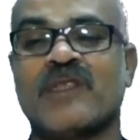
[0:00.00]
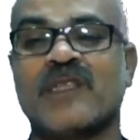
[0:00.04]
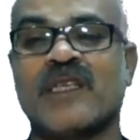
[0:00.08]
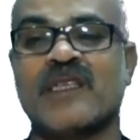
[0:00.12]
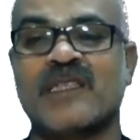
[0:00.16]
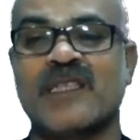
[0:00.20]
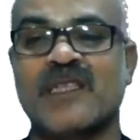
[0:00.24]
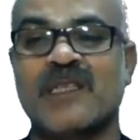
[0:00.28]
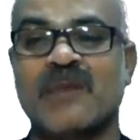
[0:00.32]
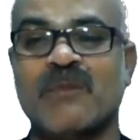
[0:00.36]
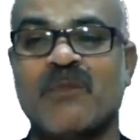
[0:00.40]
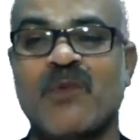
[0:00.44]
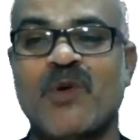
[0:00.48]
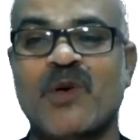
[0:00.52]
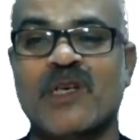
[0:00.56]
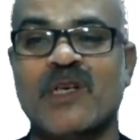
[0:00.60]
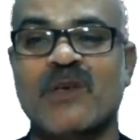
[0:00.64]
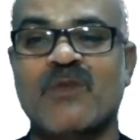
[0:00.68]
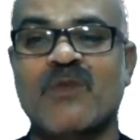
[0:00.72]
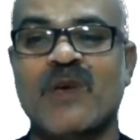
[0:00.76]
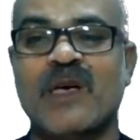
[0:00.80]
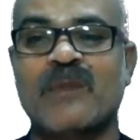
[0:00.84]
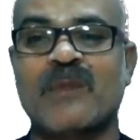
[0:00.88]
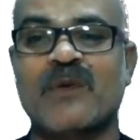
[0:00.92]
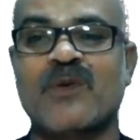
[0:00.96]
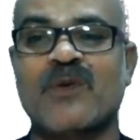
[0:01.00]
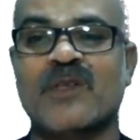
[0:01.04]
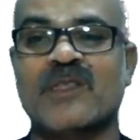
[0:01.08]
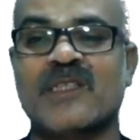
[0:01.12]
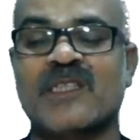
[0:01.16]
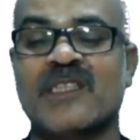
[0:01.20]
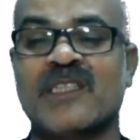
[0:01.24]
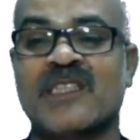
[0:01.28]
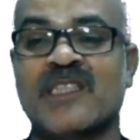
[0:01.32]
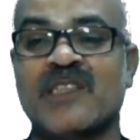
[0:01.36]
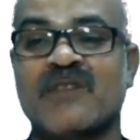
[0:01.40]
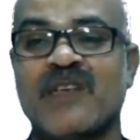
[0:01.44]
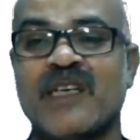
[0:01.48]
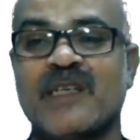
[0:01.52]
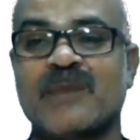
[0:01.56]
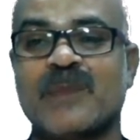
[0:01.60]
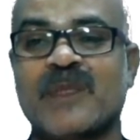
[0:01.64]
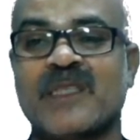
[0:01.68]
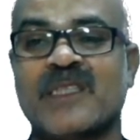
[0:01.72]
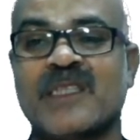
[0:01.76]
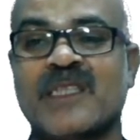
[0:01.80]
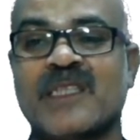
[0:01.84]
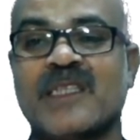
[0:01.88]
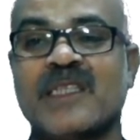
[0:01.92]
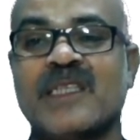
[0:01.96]
This is important. Why? Because this
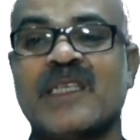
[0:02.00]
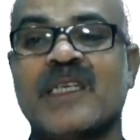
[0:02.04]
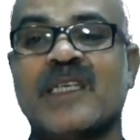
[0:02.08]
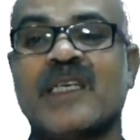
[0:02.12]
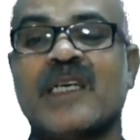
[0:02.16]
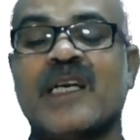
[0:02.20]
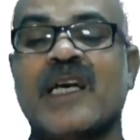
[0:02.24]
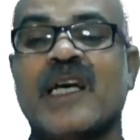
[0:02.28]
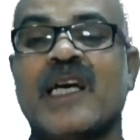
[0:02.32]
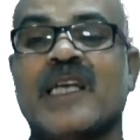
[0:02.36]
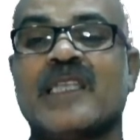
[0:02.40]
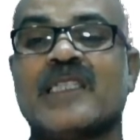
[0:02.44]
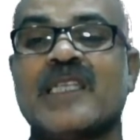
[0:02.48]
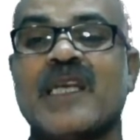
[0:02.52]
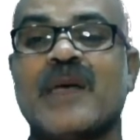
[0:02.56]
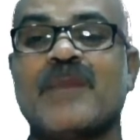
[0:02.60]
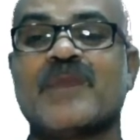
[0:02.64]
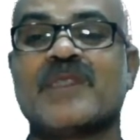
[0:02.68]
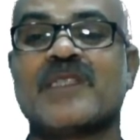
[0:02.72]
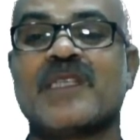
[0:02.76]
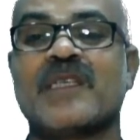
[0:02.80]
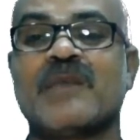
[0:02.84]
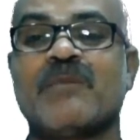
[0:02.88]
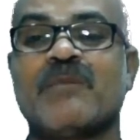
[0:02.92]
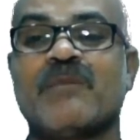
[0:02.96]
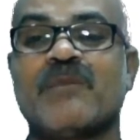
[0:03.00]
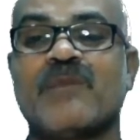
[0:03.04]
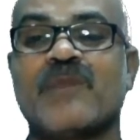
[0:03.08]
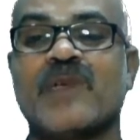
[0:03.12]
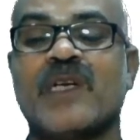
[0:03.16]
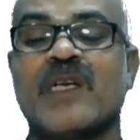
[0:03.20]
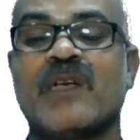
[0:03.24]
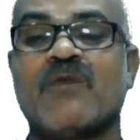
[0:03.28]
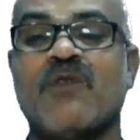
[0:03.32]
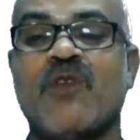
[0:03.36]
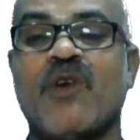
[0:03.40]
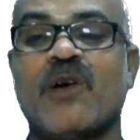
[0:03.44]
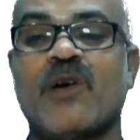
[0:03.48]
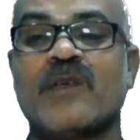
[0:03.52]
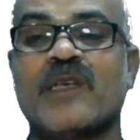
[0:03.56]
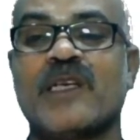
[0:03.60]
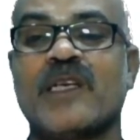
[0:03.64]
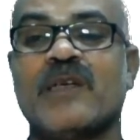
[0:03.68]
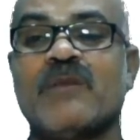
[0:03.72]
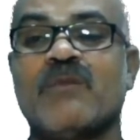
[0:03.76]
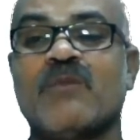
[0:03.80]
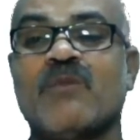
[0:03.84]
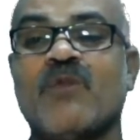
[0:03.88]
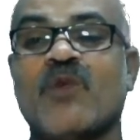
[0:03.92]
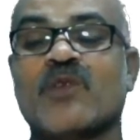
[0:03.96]
CYP3 enzyme is involved
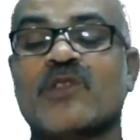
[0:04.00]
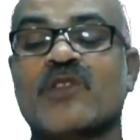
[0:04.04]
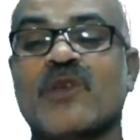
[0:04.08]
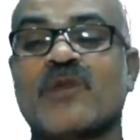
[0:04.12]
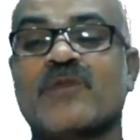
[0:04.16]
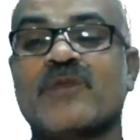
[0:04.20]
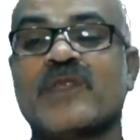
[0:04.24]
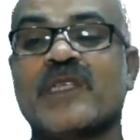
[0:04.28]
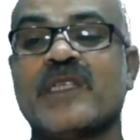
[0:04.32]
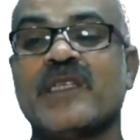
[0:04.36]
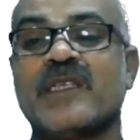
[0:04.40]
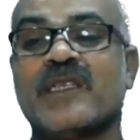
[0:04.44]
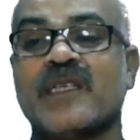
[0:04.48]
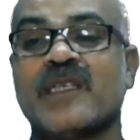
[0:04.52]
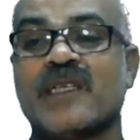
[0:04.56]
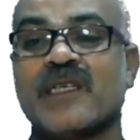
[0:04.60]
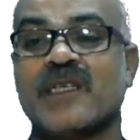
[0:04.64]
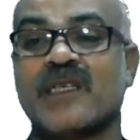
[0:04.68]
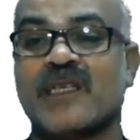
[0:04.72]
in most of the